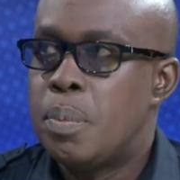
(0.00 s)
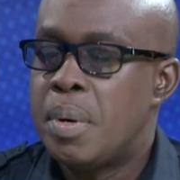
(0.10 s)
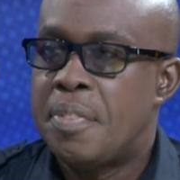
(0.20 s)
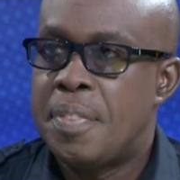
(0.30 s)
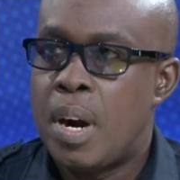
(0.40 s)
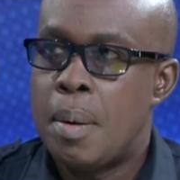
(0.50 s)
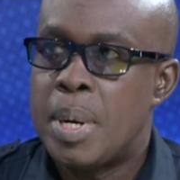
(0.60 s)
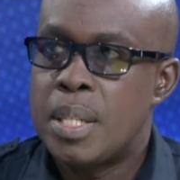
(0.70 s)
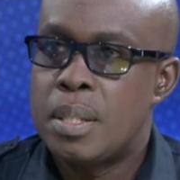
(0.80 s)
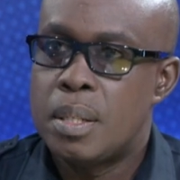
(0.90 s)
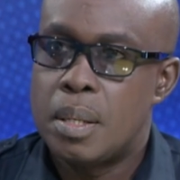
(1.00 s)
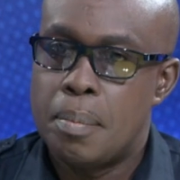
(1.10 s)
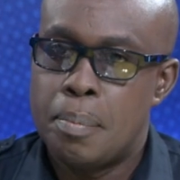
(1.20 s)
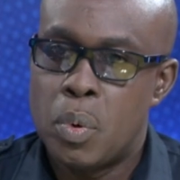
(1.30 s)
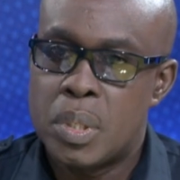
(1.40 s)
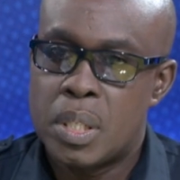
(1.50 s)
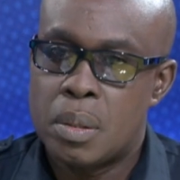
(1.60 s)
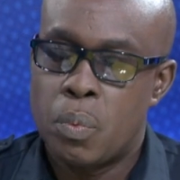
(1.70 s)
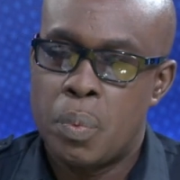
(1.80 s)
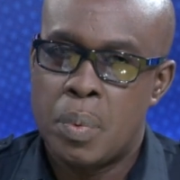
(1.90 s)
farmers most
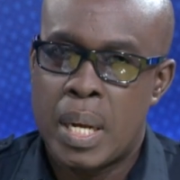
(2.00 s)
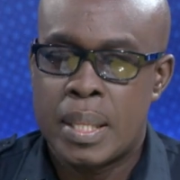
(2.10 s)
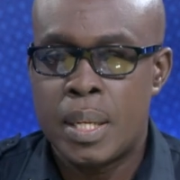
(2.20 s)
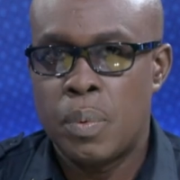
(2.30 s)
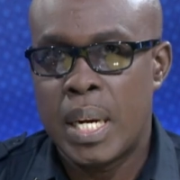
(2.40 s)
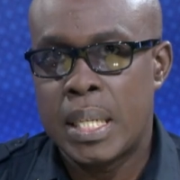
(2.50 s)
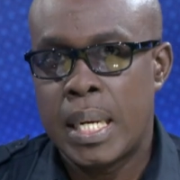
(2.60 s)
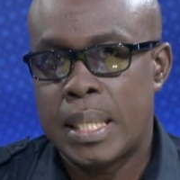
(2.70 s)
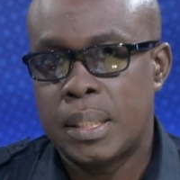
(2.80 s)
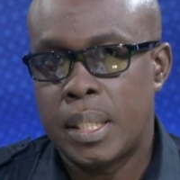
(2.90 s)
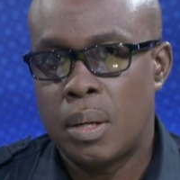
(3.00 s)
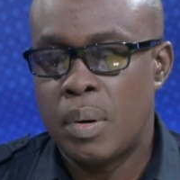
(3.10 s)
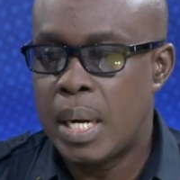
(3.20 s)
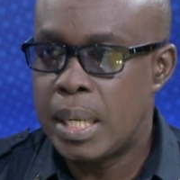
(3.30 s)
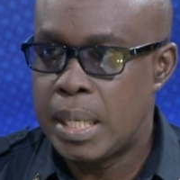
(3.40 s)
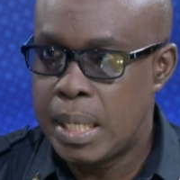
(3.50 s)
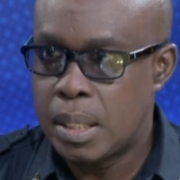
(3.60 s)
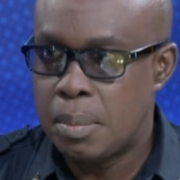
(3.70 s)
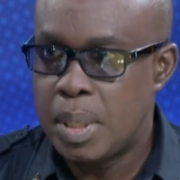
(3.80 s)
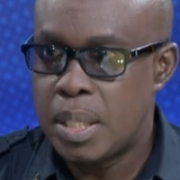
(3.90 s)
i think when i last checked the rada
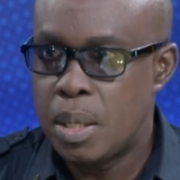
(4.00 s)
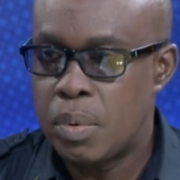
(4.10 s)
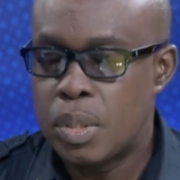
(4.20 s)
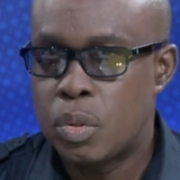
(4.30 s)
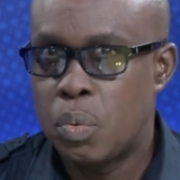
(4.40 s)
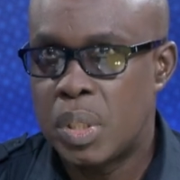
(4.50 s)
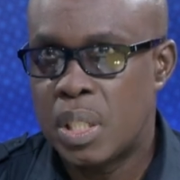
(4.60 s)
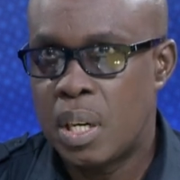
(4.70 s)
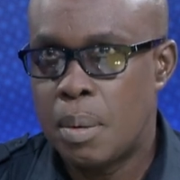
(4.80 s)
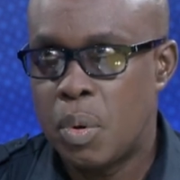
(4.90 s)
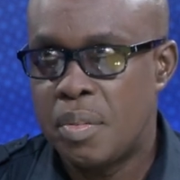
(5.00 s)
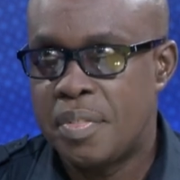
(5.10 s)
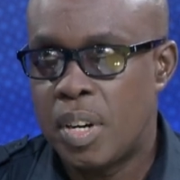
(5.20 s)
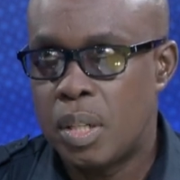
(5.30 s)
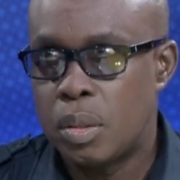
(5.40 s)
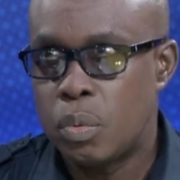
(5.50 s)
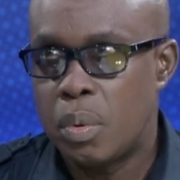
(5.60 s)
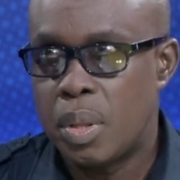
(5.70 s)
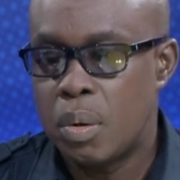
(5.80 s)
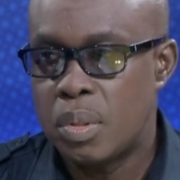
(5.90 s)
database there was 200 and about
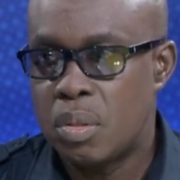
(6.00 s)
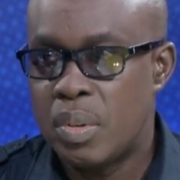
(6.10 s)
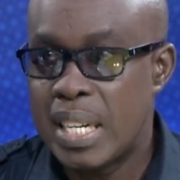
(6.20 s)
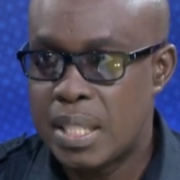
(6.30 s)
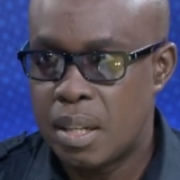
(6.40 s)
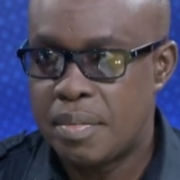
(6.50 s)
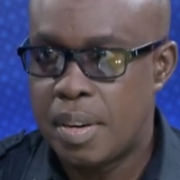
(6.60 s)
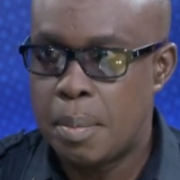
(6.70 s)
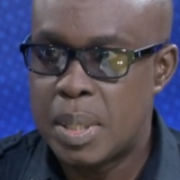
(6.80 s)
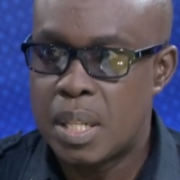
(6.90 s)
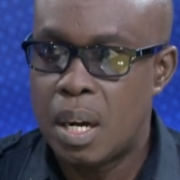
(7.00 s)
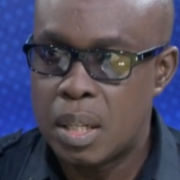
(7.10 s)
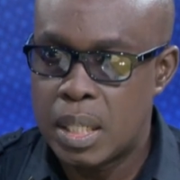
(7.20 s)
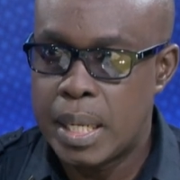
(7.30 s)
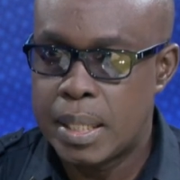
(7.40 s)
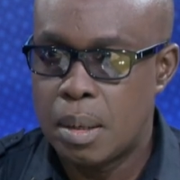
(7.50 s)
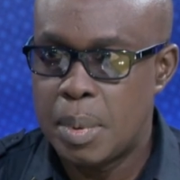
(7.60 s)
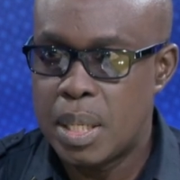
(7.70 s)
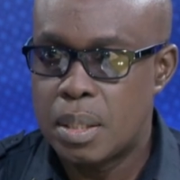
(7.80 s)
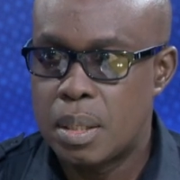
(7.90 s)
42000 registered farmers on the
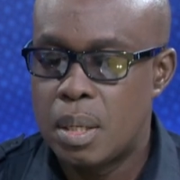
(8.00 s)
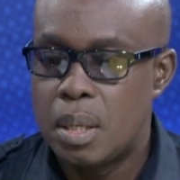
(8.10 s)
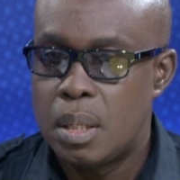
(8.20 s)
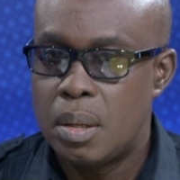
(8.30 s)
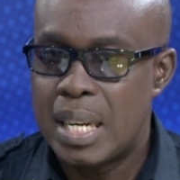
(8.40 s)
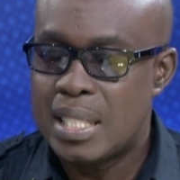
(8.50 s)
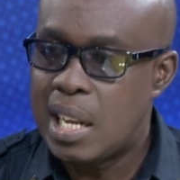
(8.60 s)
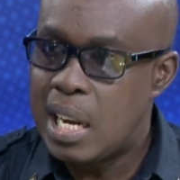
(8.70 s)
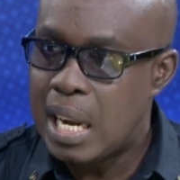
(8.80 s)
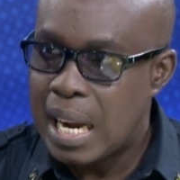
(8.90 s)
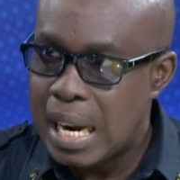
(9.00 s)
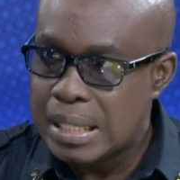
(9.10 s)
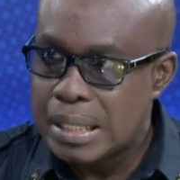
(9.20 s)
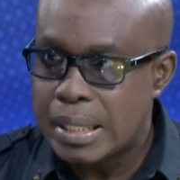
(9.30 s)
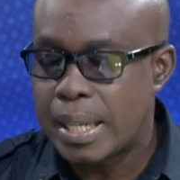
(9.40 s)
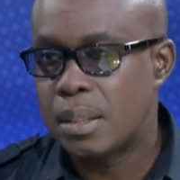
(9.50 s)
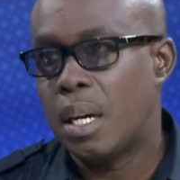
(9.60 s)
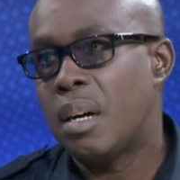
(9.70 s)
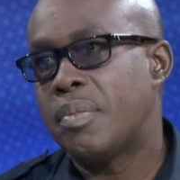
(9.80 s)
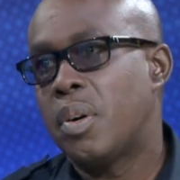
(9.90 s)
database mm -hmm. now that's a large sector
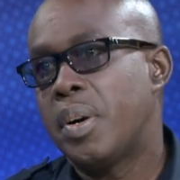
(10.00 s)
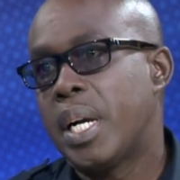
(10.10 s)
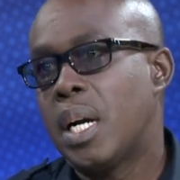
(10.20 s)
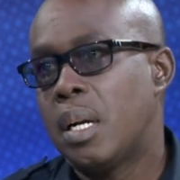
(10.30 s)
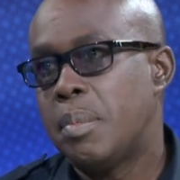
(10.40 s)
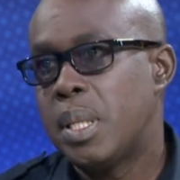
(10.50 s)
of our economy